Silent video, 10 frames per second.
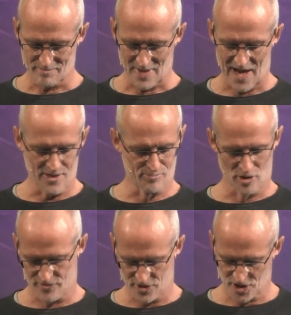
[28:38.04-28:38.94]
And the
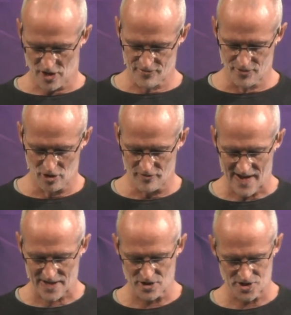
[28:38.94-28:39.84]
prophets are full of
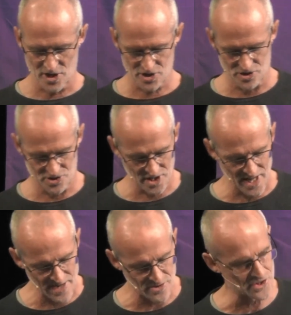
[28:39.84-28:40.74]
accusations
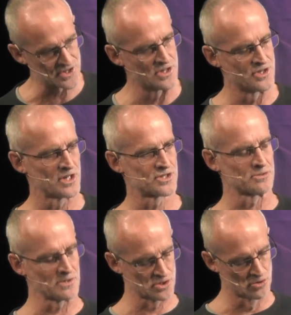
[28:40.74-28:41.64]
against
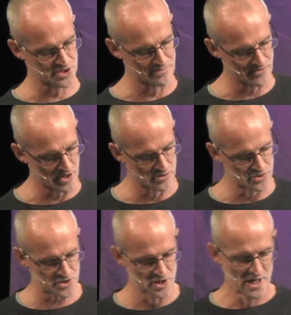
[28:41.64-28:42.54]
injustice. We saw some of
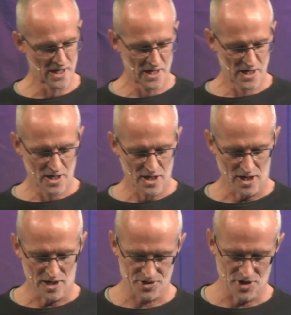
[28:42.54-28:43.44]
those
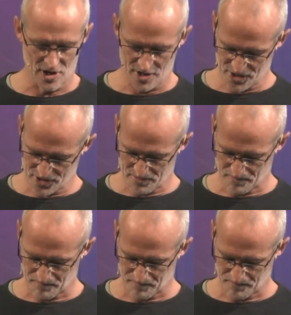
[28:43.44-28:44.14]
last night.